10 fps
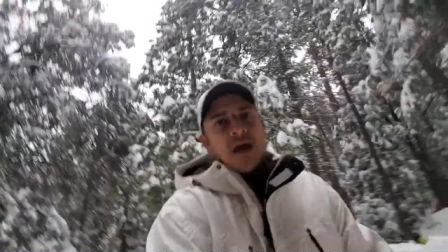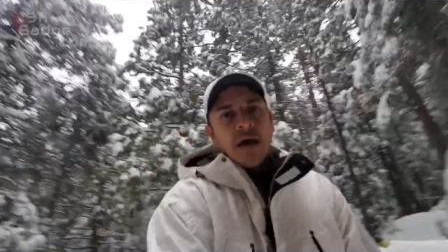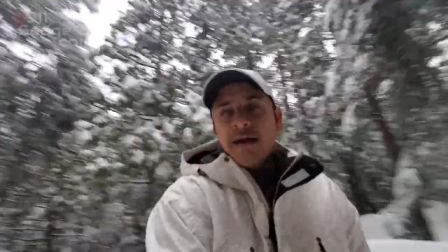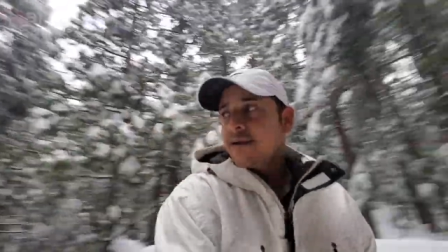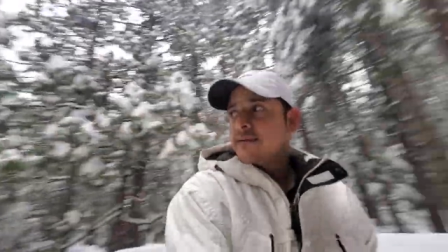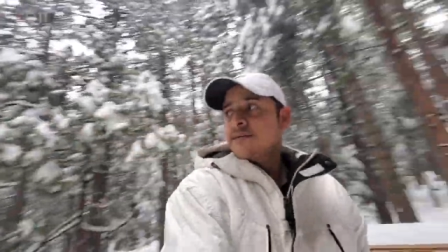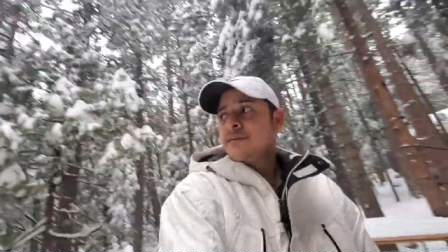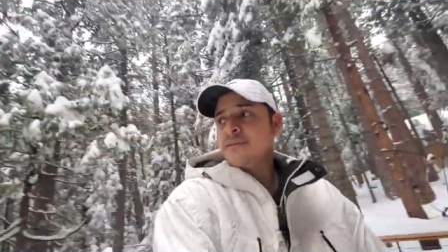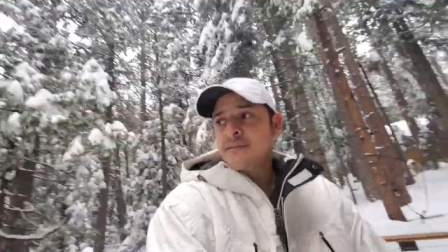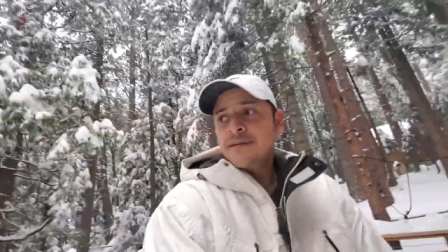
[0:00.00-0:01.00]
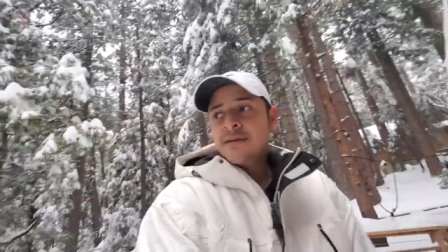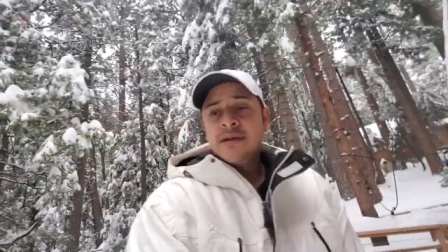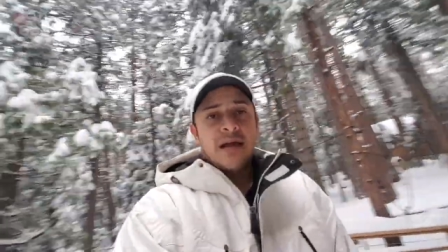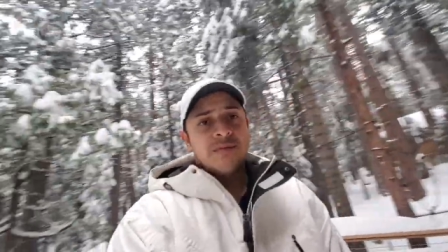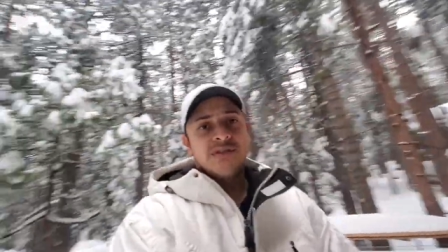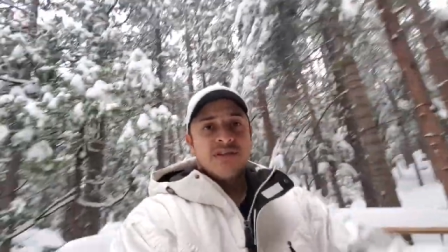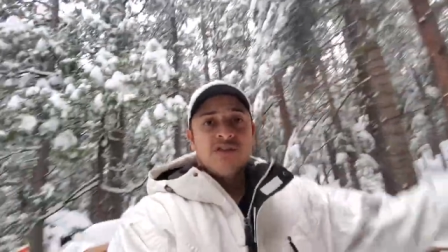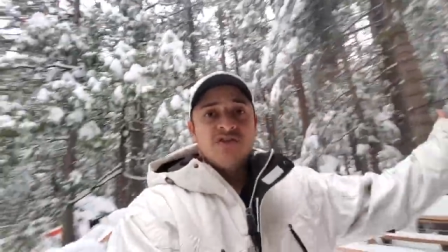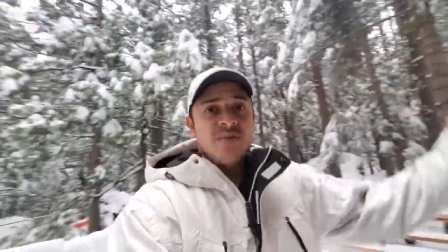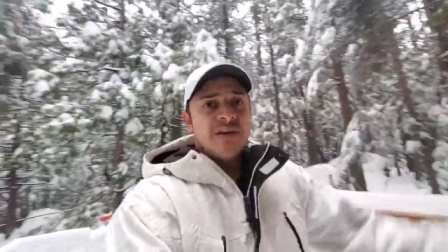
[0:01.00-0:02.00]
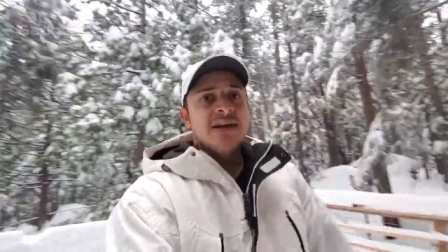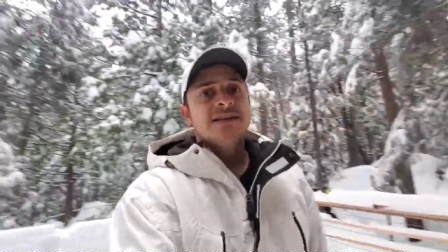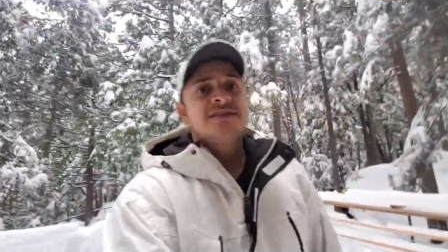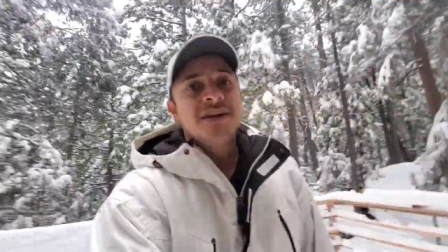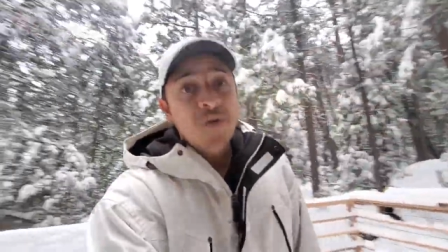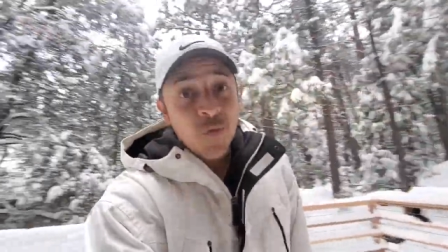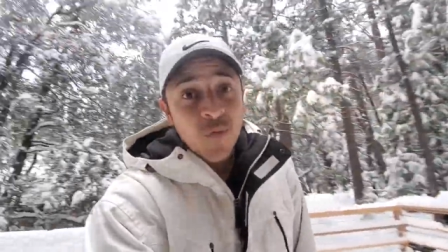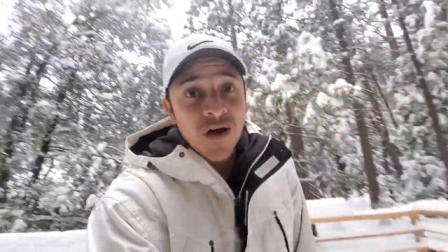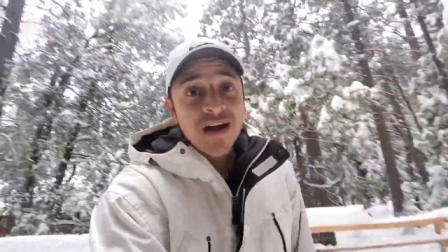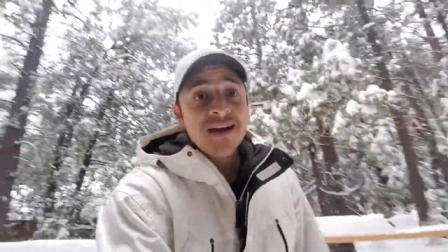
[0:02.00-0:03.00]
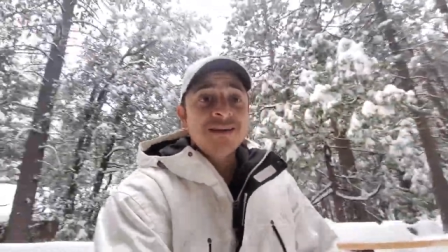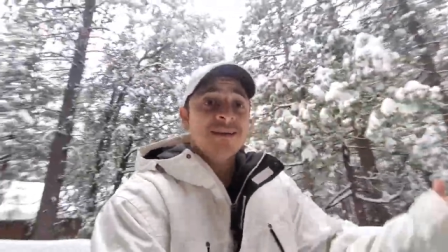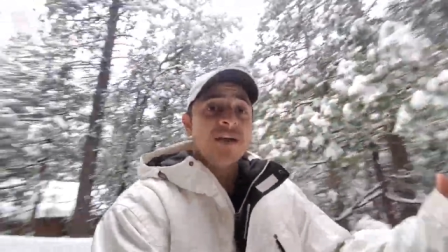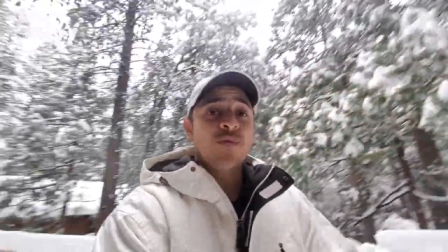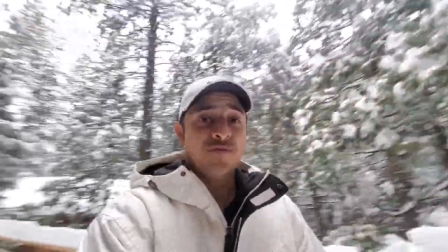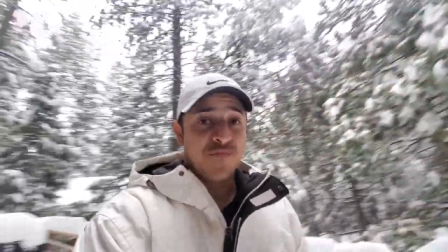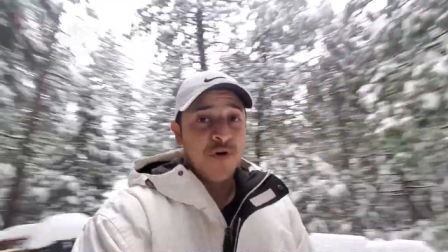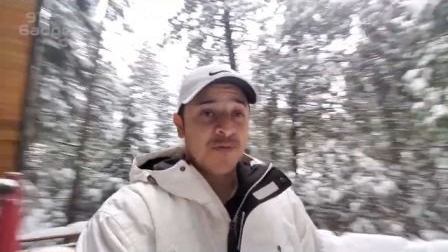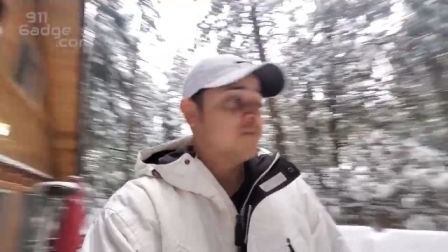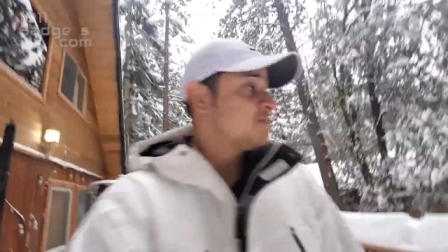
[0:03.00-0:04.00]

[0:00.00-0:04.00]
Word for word: alright, I'm just going to show you guys why I work from home.